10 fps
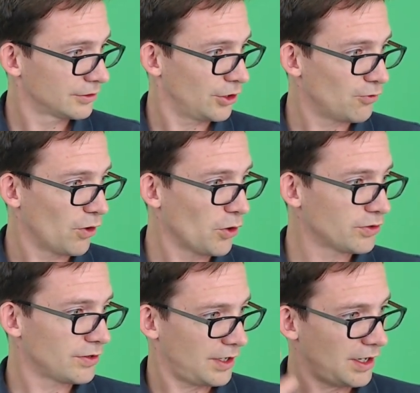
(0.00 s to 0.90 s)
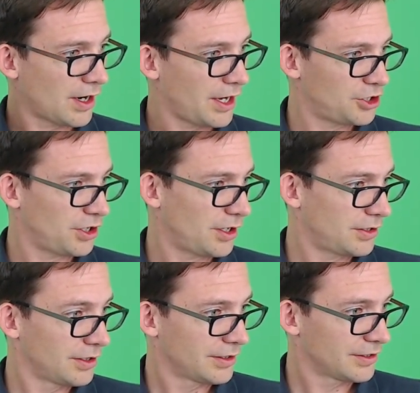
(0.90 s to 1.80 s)
Good, Rosa's here. Hi,
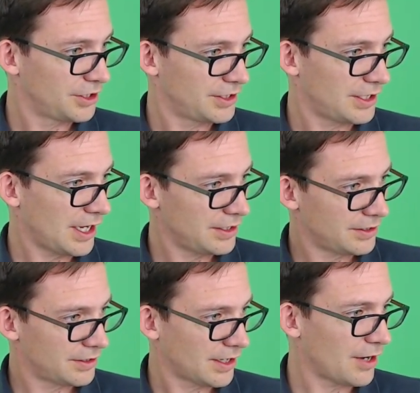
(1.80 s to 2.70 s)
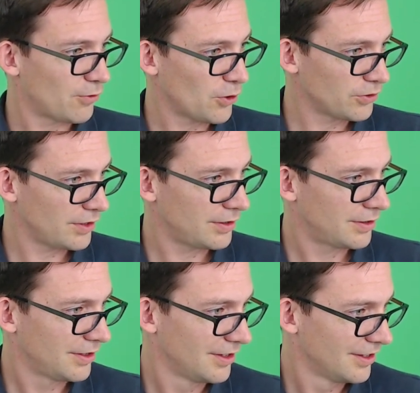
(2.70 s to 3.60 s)
Shaun, she says. Hi, Rosa.
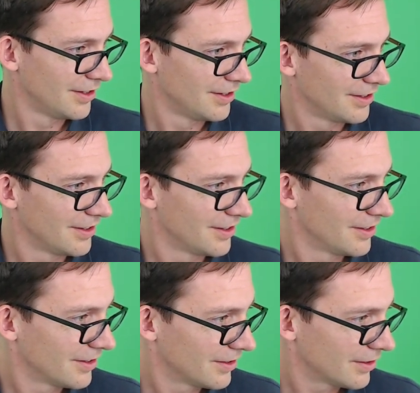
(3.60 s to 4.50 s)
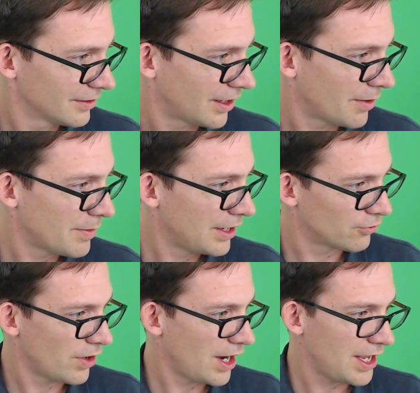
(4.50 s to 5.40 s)
Ahmed
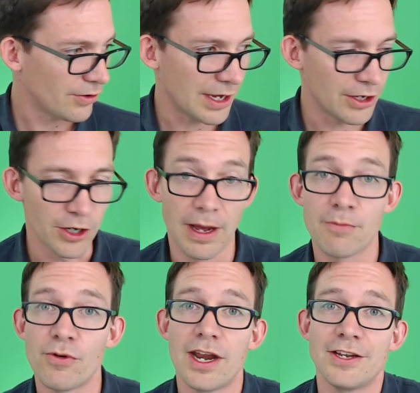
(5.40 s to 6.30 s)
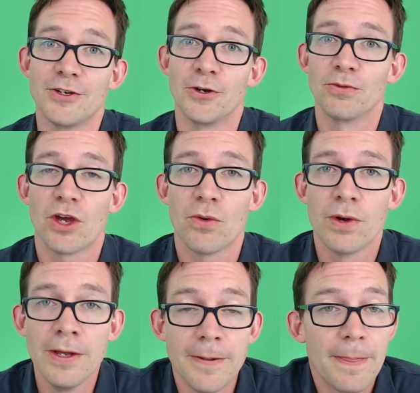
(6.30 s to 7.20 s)
is ready. Okay, good, I'm ready too.
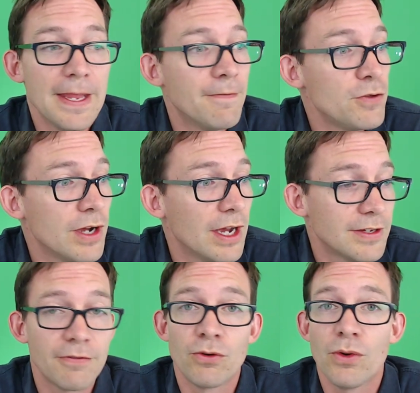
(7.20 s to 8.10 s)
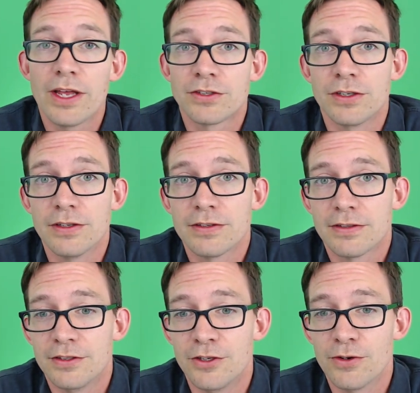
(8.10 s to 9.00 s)
So, if you guys have
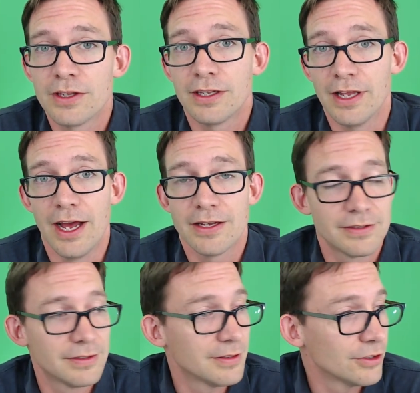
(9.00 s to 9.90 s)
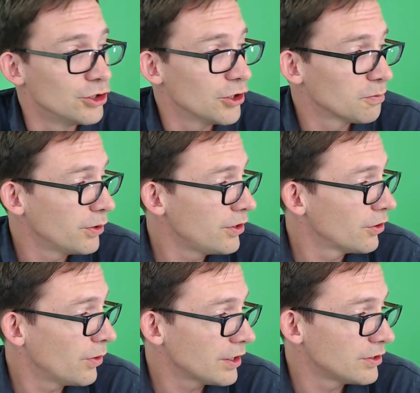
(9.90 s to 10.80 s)
questions during the class, just put
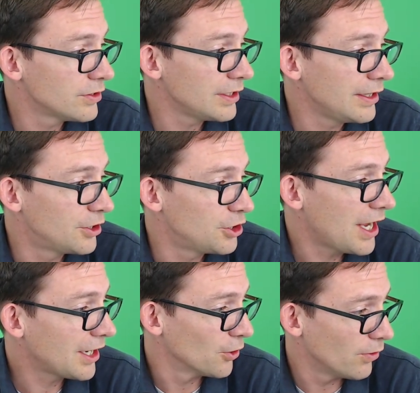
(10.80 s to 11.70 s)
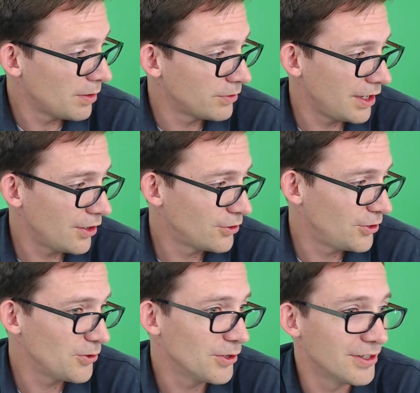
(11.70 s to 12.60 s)
your questions in the chat. Karim's here
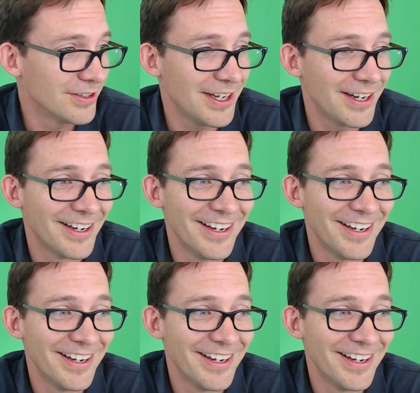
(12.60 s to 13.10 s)
too, good to see it.